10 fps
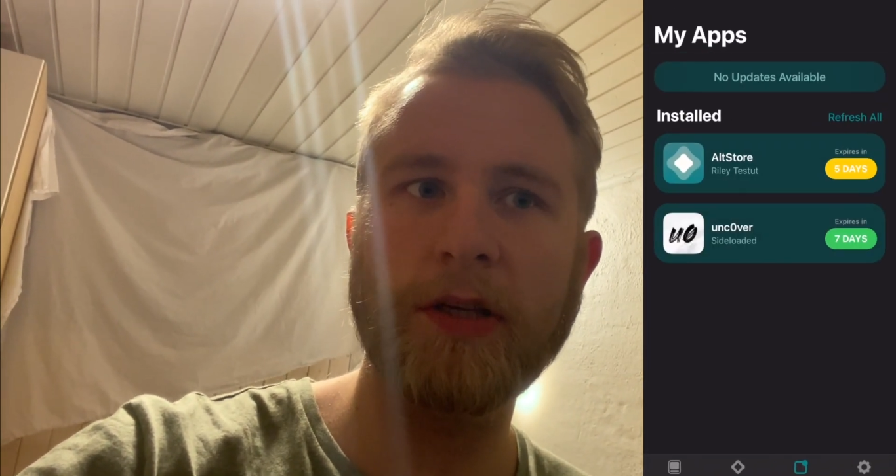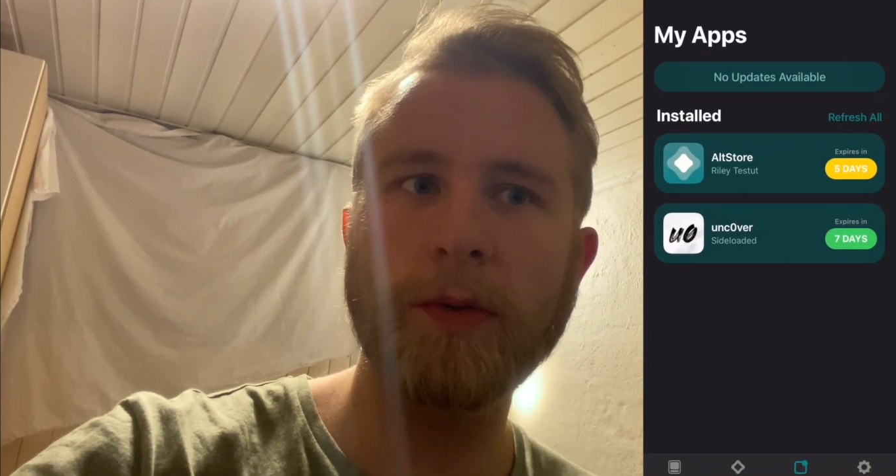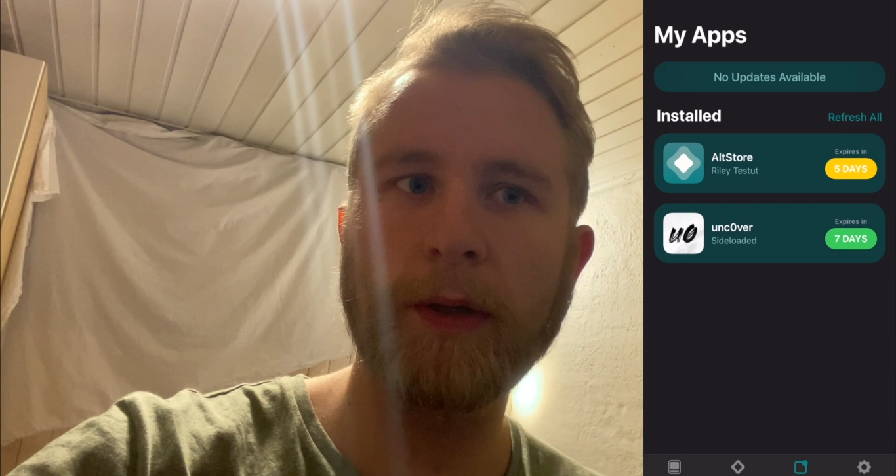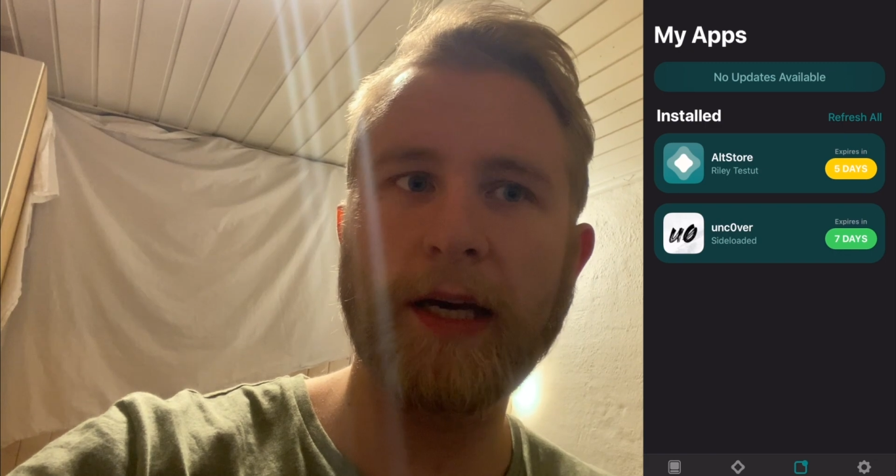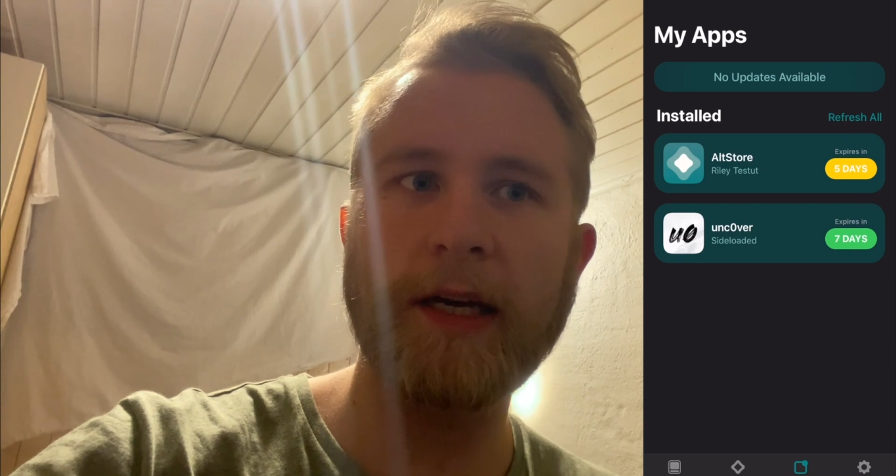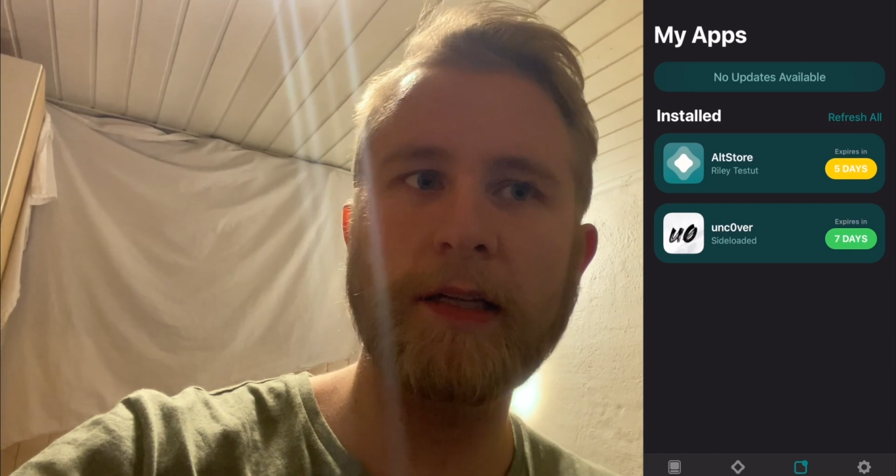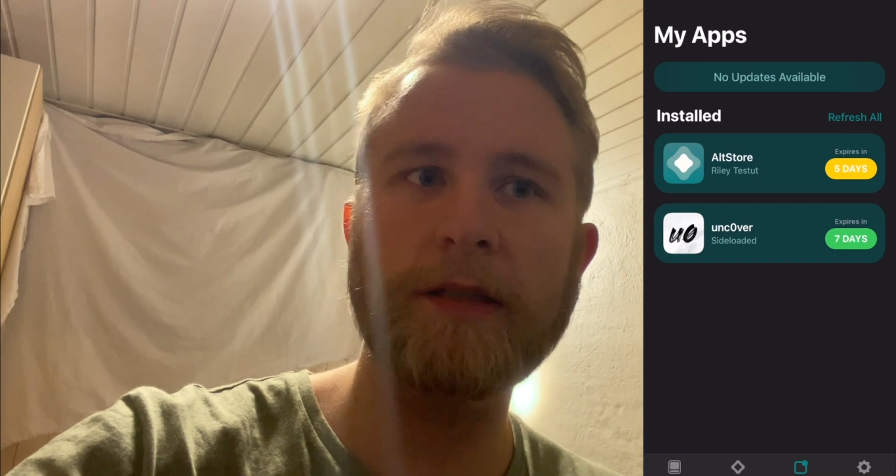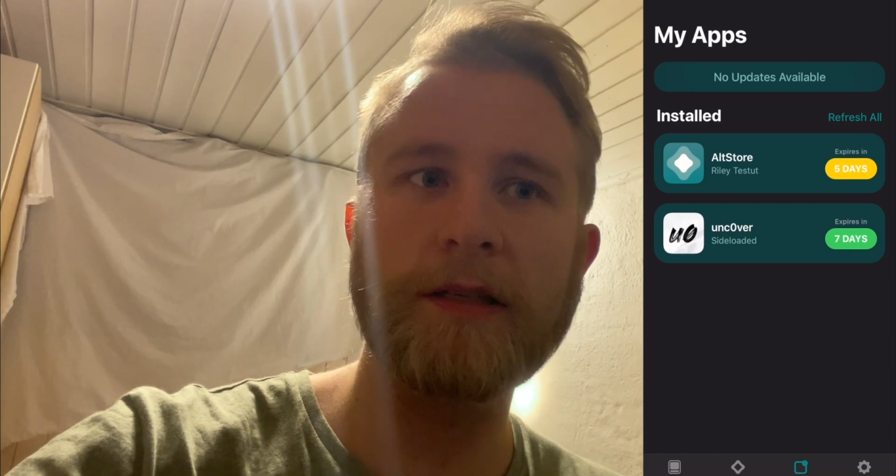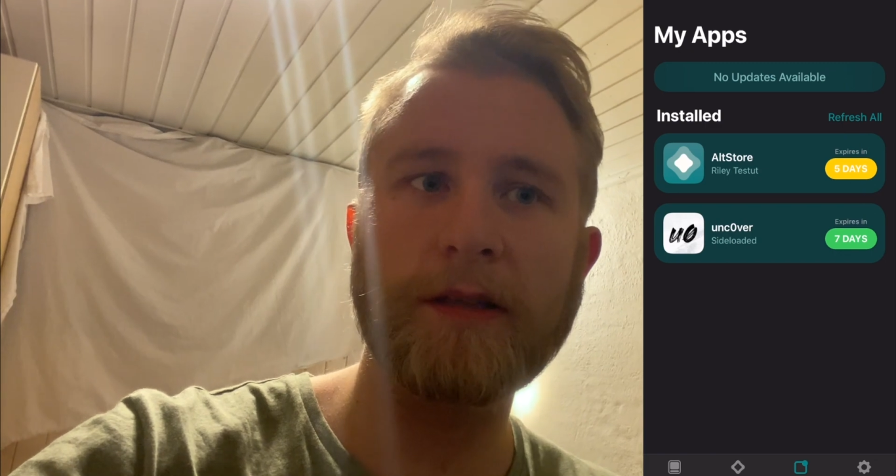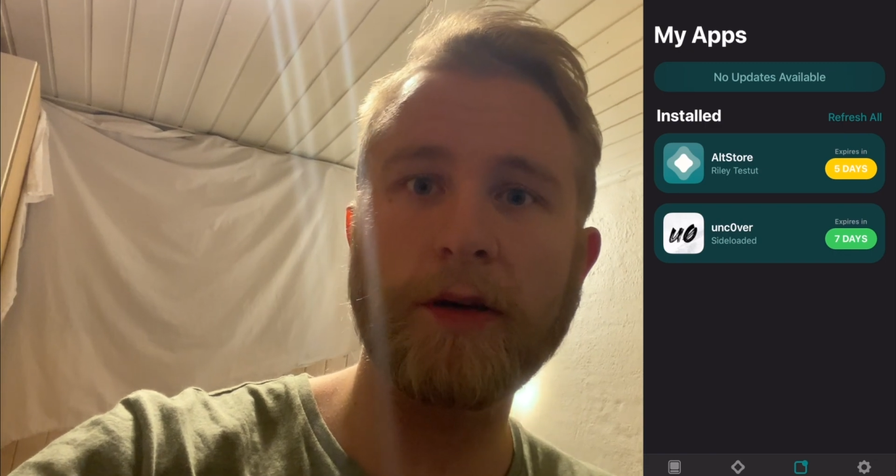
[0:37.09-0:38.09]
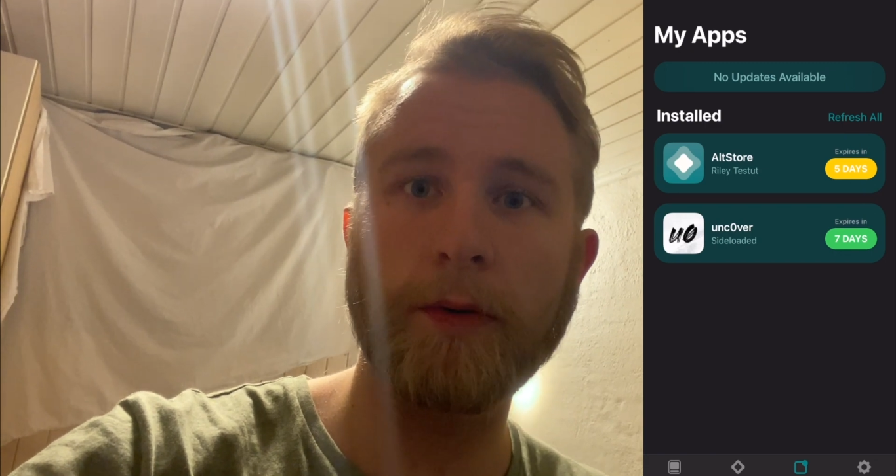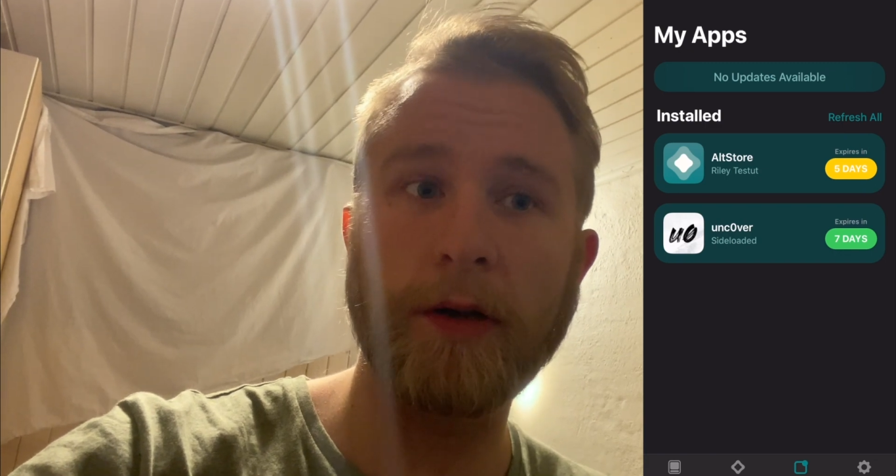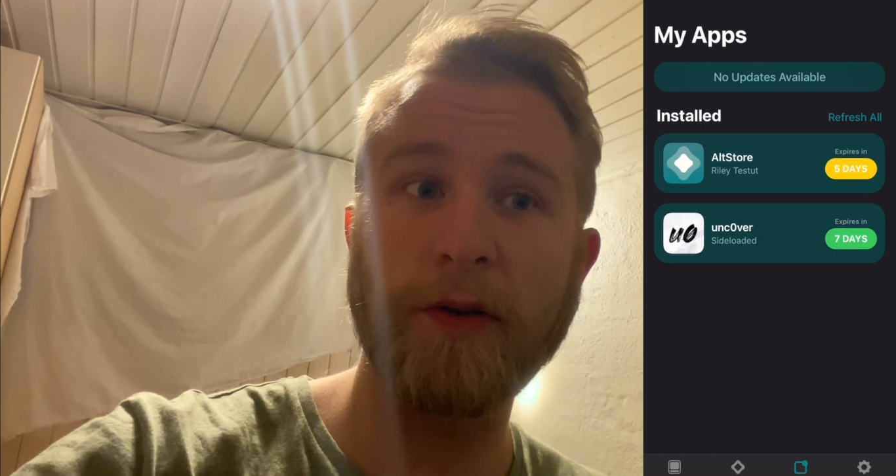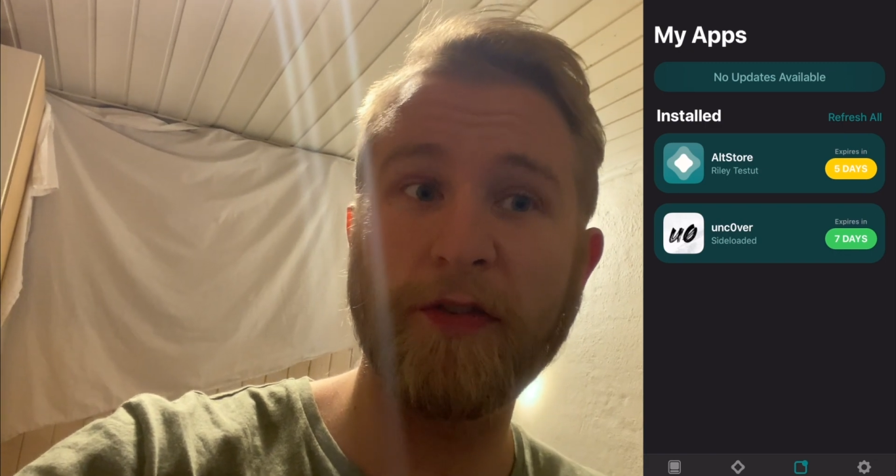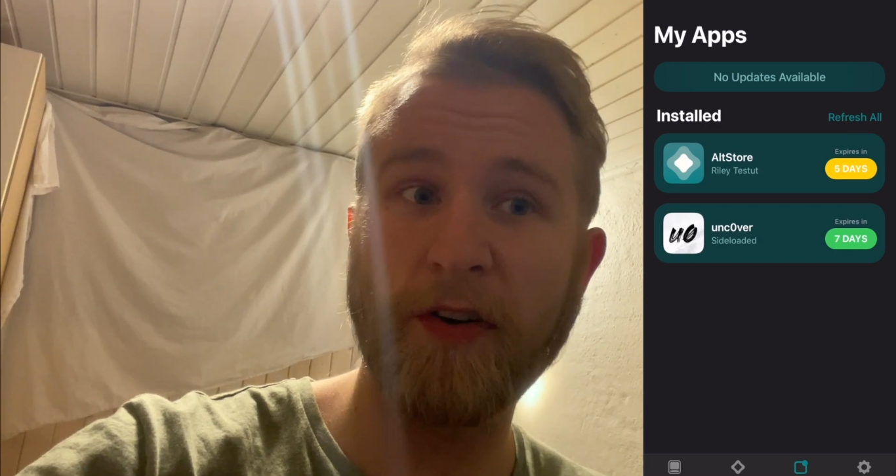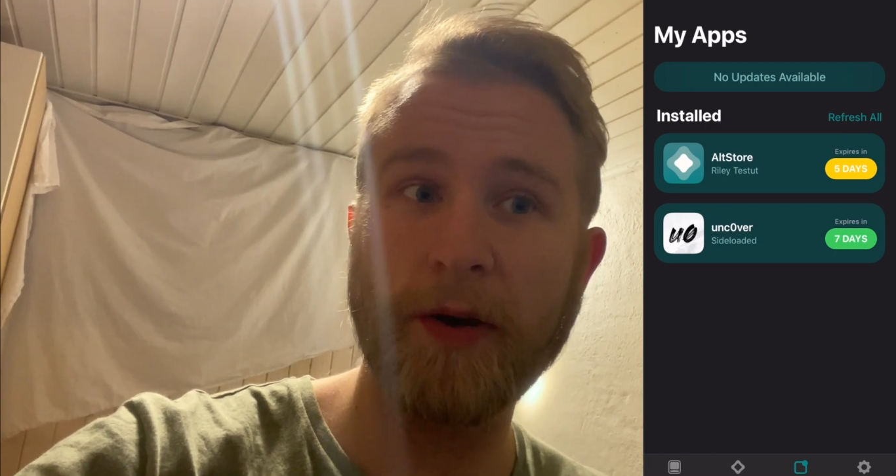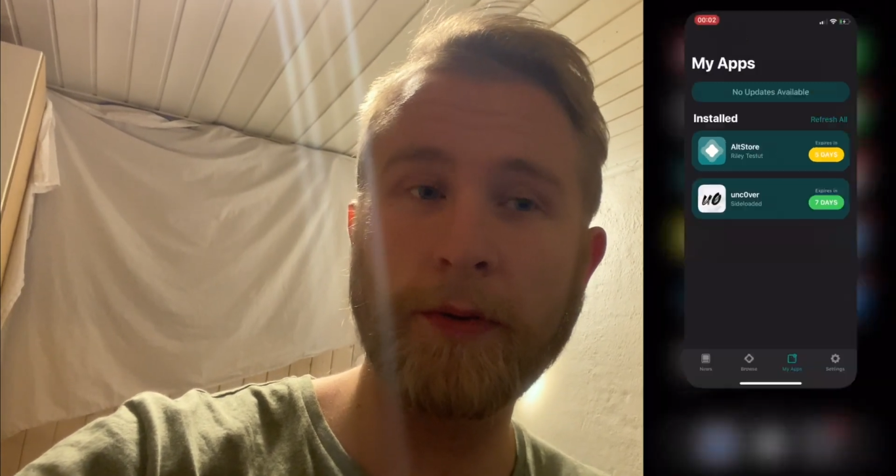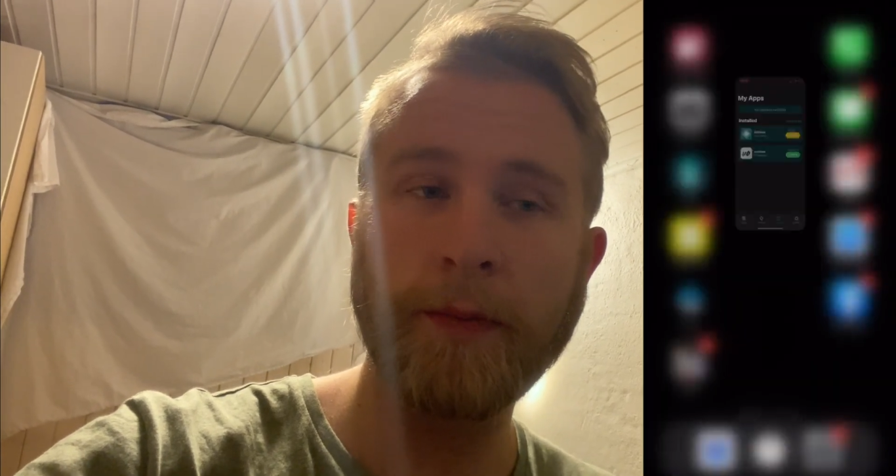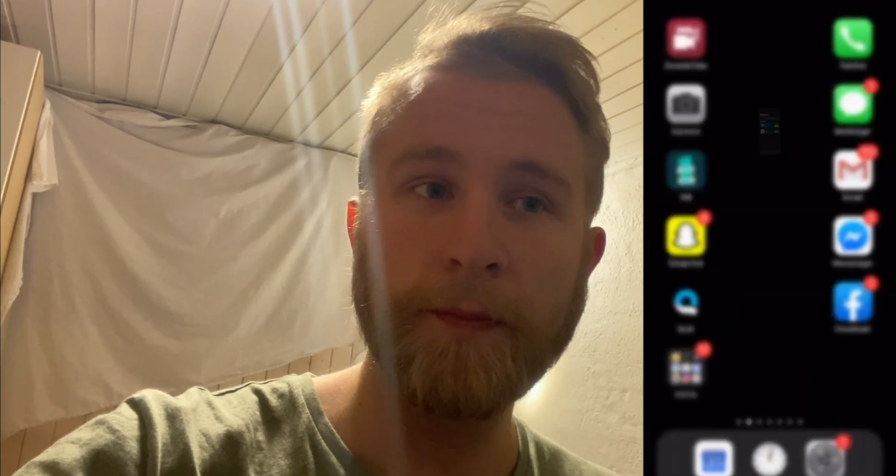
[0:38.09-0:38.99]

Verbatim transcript: you will get it down on your phone.